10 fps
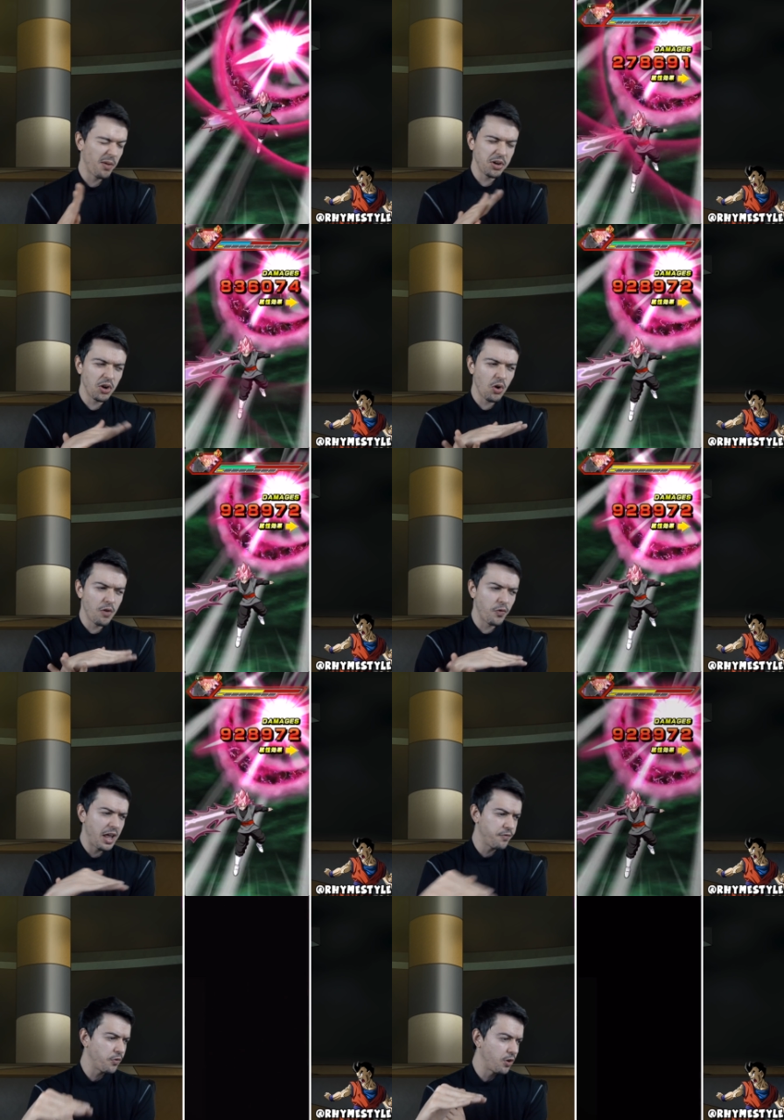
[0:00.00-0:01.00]
I'm going to go
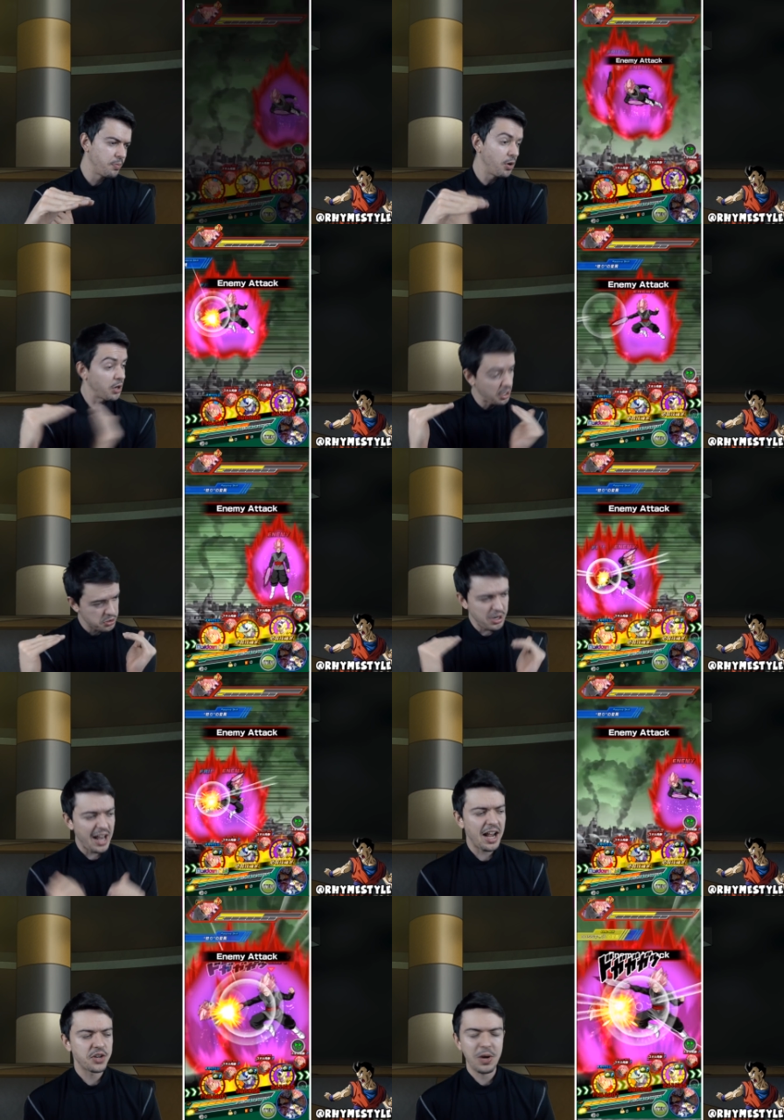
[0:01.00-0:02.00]
hit for him. Okay, so
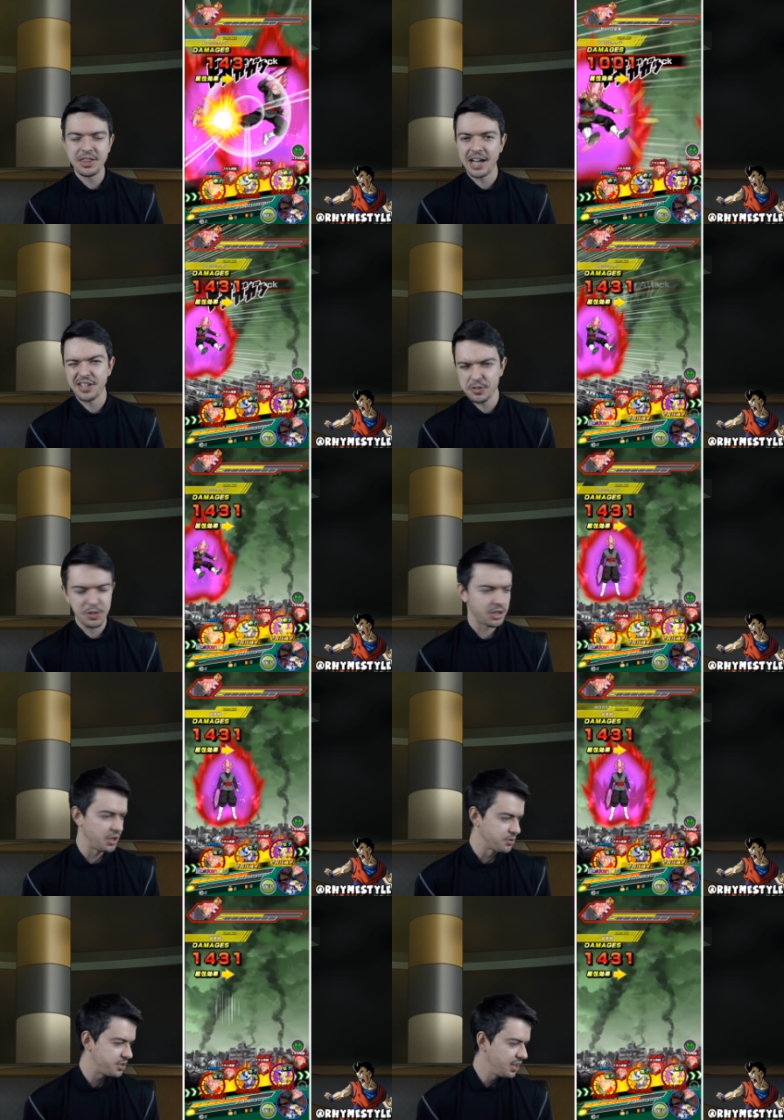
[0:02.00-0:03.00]
920,000. I was pretty
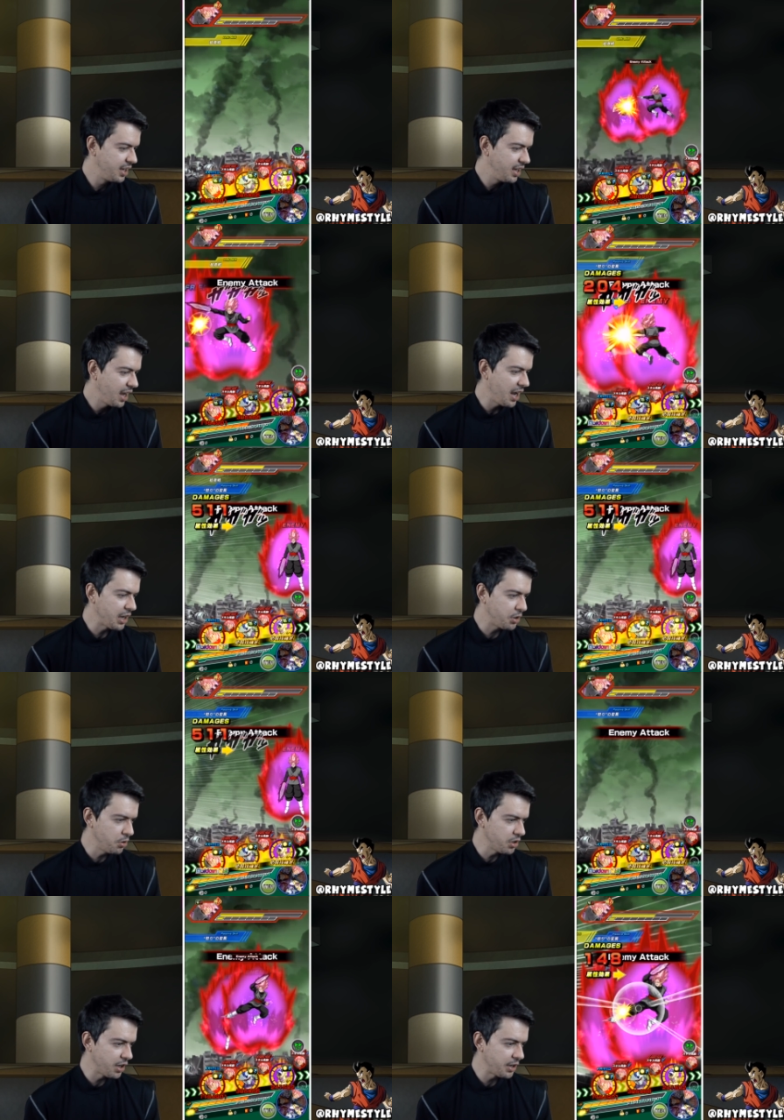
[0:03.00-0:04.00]
close. And then
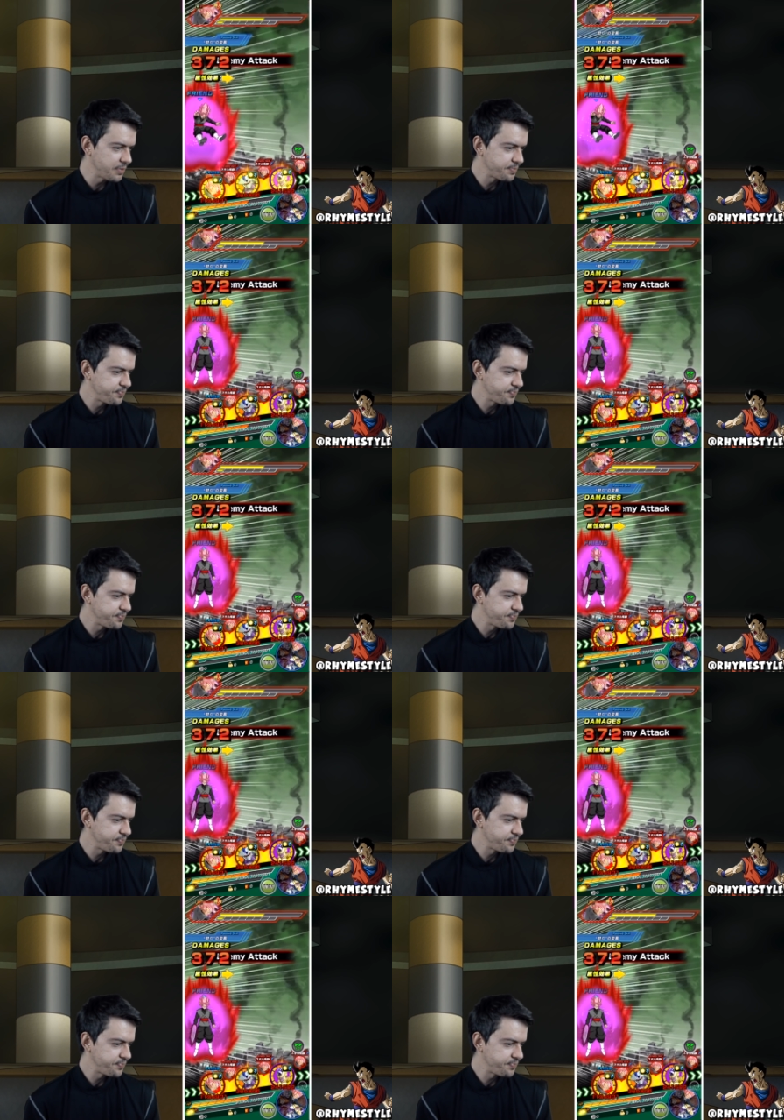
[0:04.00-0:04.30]
Cooler.